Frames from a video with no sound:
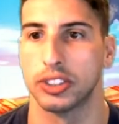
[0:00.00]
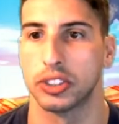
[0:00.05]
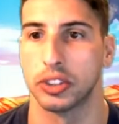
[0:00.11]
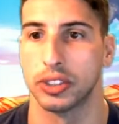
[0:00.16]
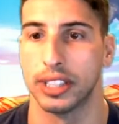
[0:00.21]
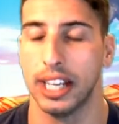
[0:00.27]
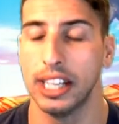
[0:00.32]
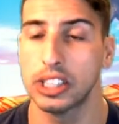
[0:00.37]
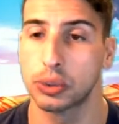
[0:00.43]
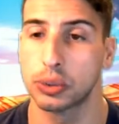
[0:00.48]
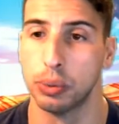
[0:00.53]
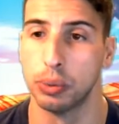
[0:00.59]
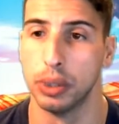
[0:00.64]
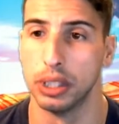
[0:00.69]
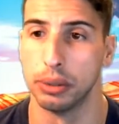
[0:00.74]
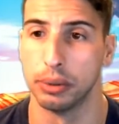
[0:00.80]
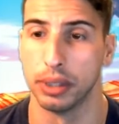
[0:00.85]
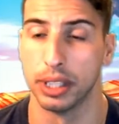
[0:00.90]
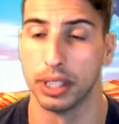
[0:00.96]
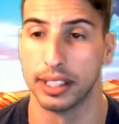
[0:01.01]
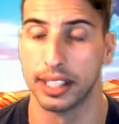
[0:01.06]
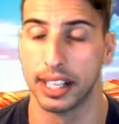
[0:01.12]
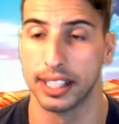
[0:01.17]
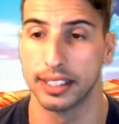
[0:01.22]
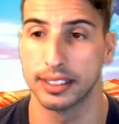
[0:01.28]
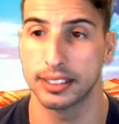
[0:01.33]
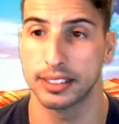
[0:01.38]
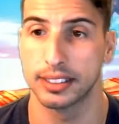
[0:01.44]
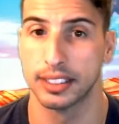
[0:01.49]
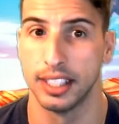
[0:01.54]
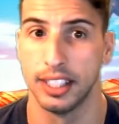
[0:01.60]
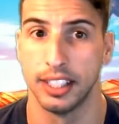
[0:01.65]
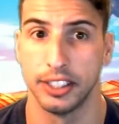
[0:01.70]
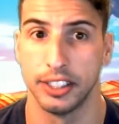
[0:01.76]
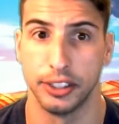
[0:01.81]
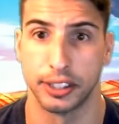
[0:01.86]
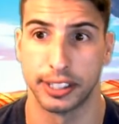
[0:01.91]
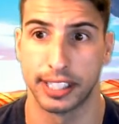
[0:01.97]
So that's really, really nice.
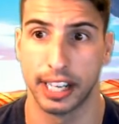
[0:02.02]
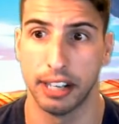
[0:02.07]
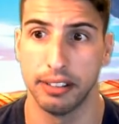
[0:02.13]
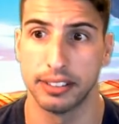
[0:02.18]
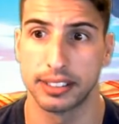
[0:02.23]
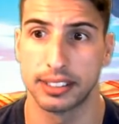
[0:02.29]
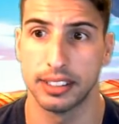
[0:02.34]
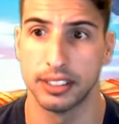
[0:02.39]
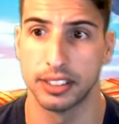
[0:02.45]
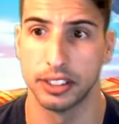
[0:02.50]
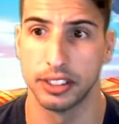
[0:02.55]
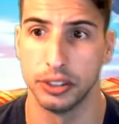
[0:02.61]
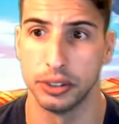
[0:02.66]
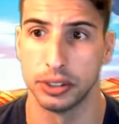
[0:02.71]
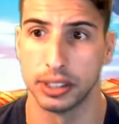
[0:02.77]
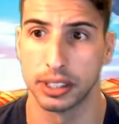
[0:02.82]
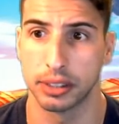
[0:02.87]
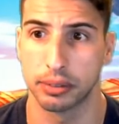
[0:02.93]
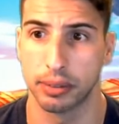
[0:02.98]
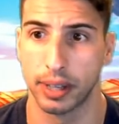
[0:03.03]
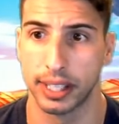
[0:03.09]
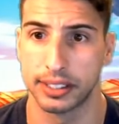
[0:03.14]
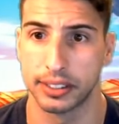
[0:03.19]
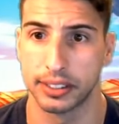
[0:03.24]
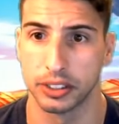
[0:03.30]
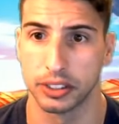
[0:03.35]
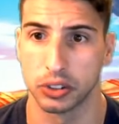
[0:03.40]
You're guaranteed the unit right here.